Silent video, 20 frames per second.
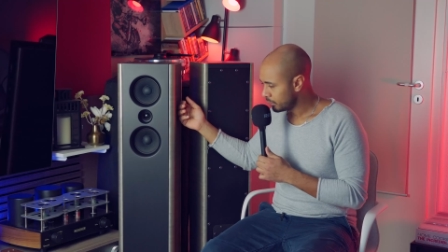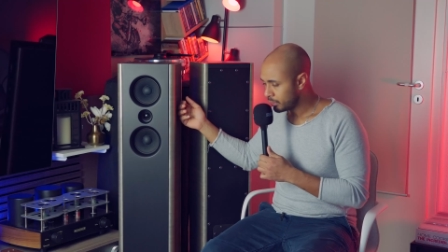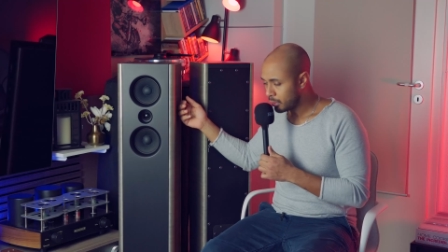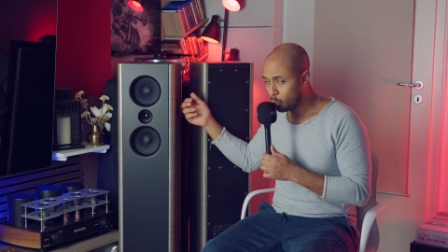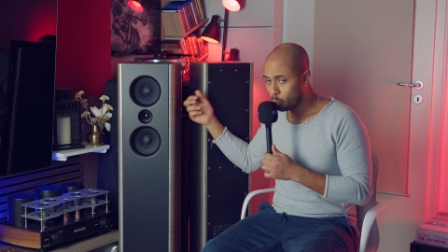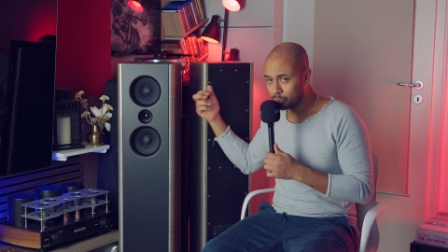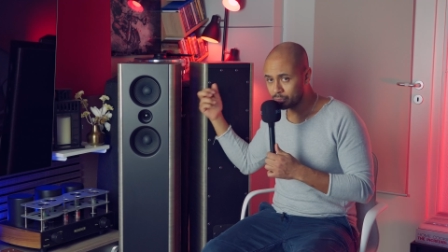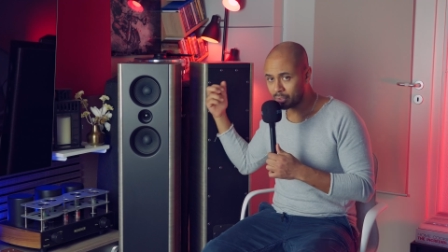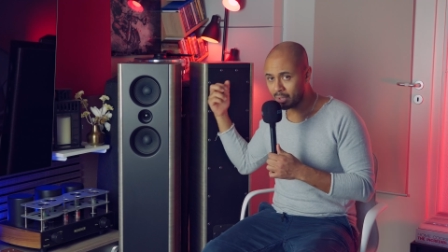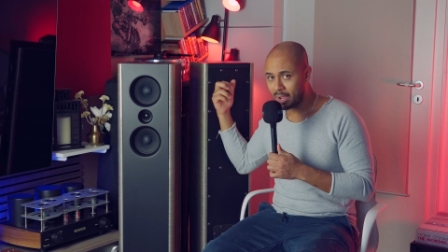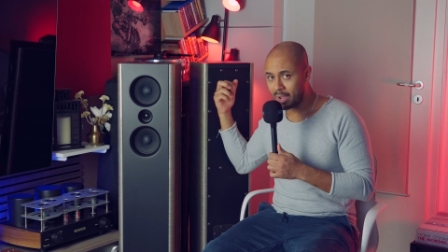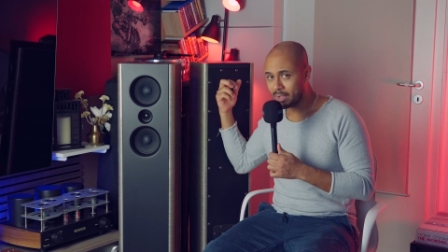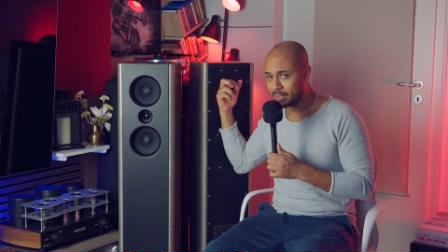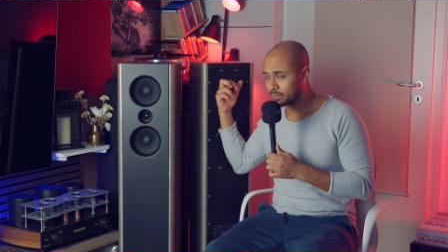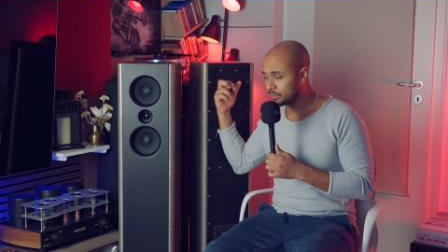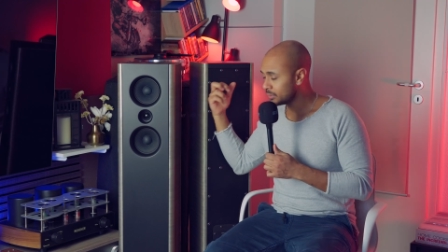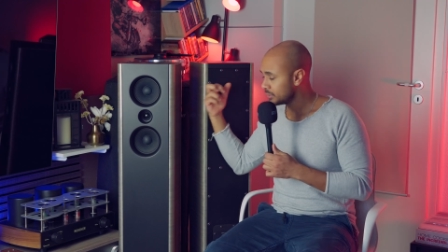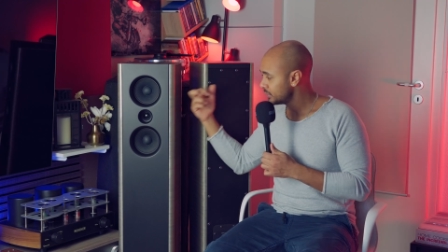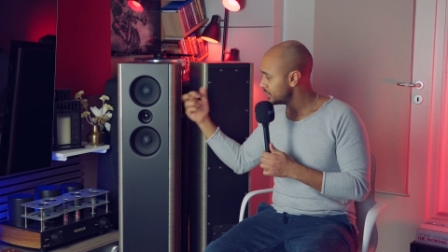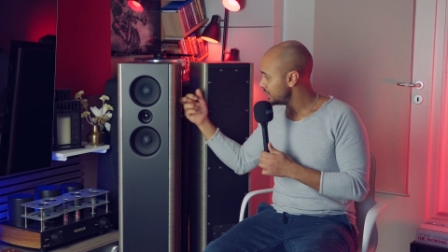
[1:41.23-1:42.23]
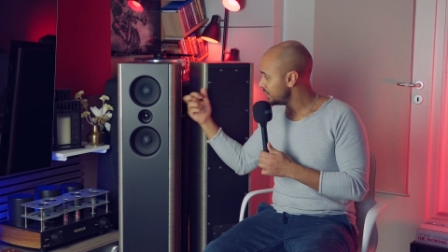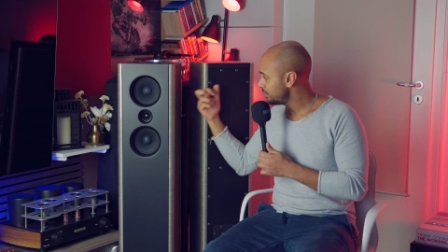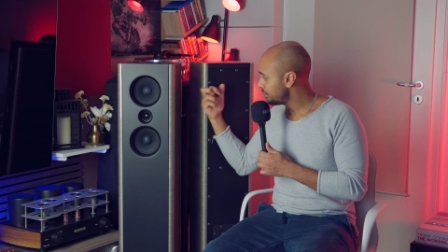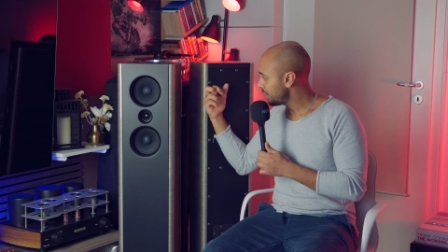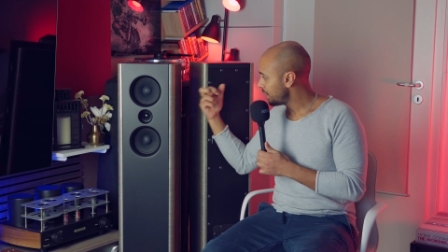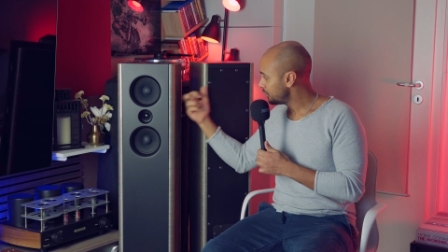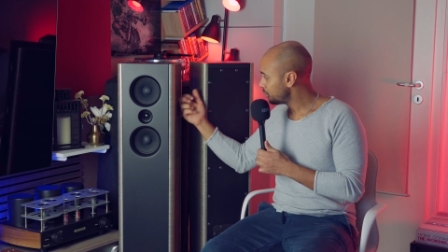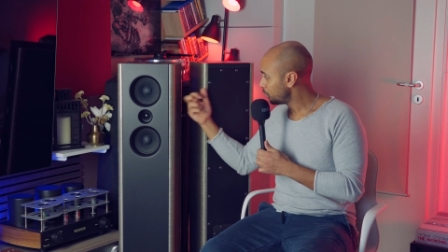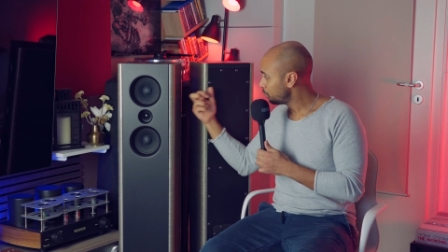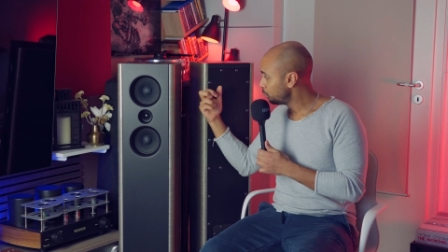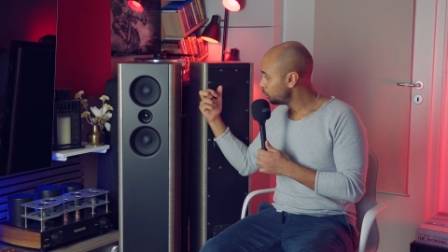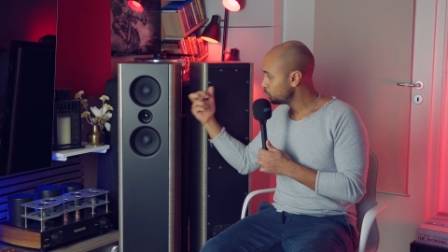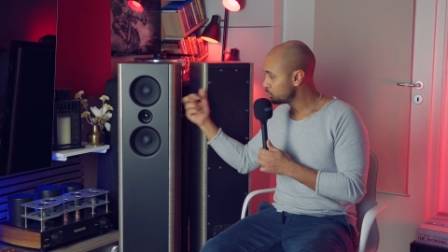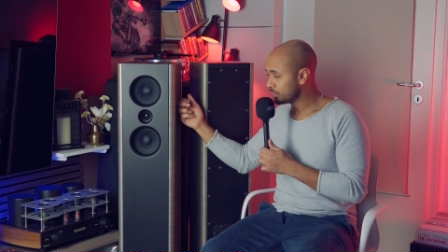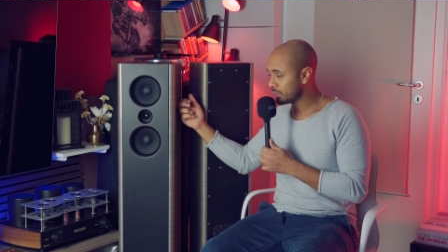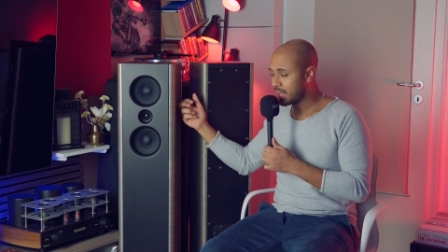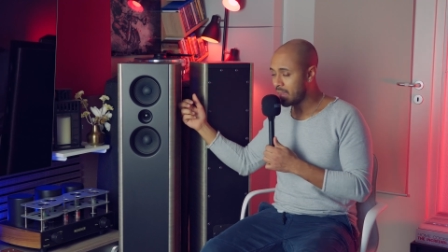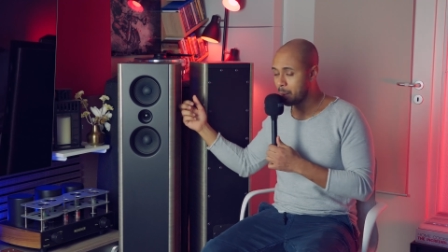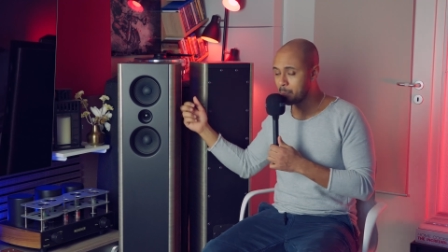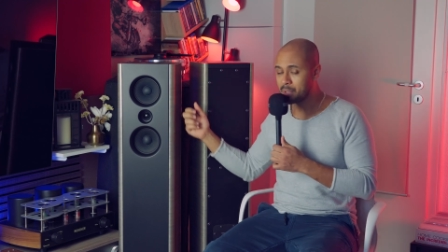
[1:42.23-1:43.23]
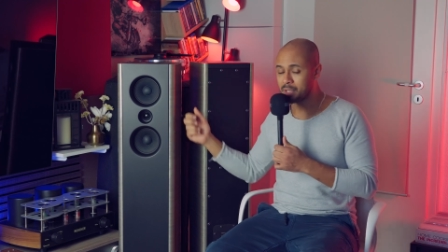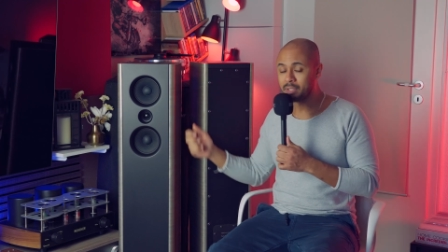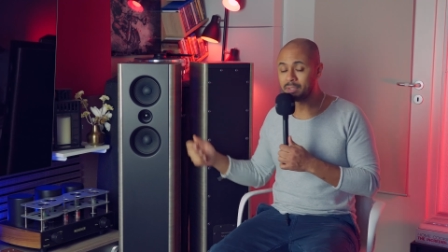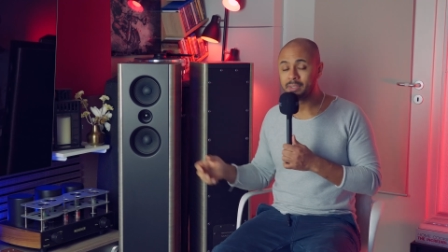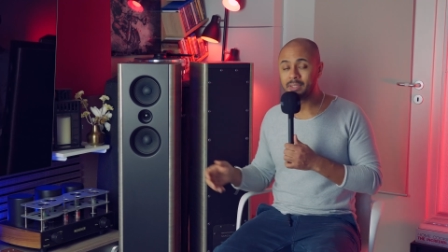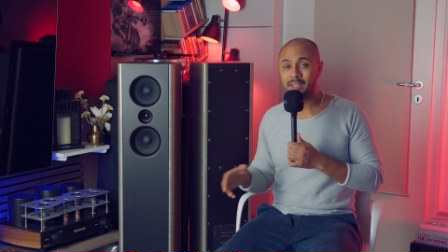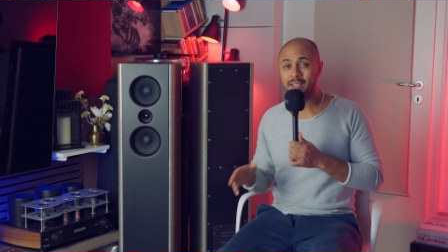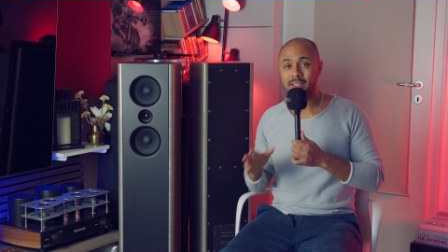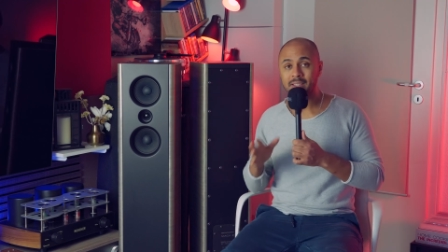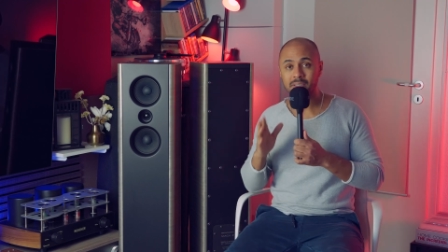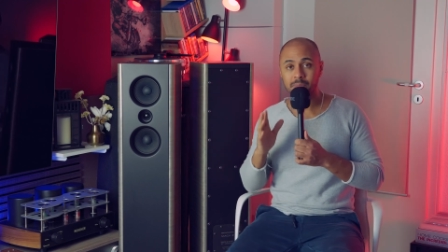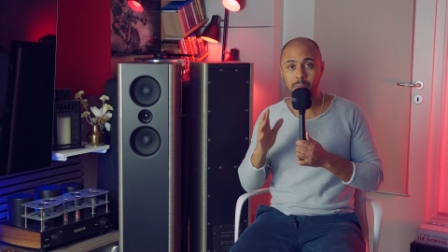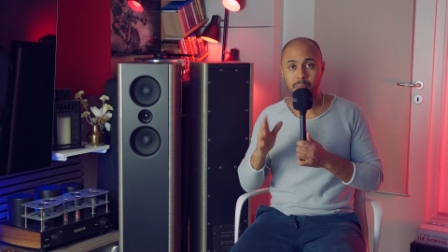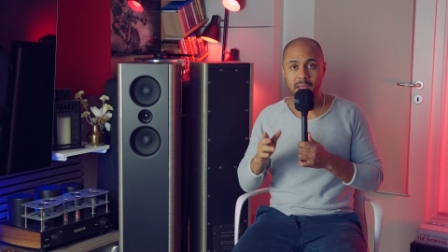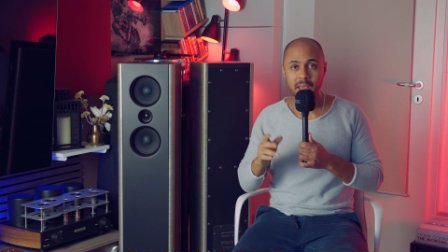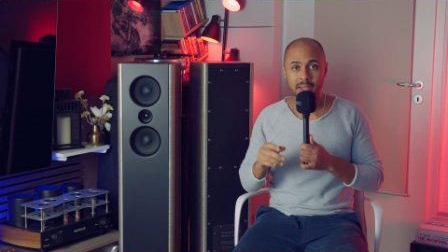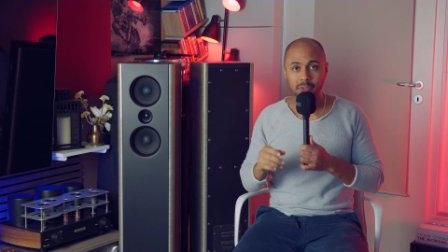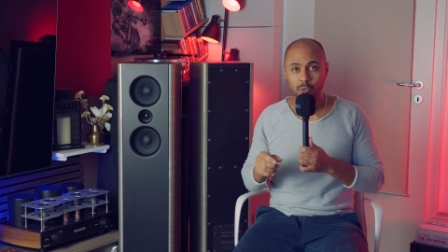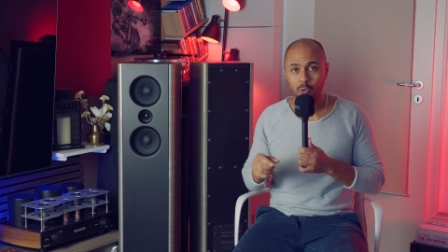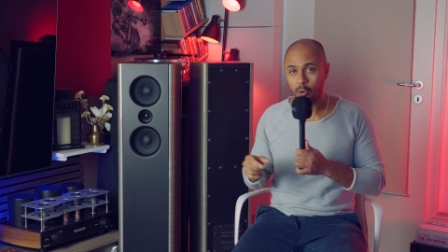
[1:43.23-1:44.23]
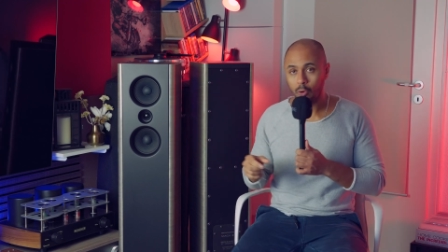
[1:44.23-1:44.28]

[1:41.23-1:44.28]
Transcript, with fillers: The ultra high, stiff and robust cabinet is made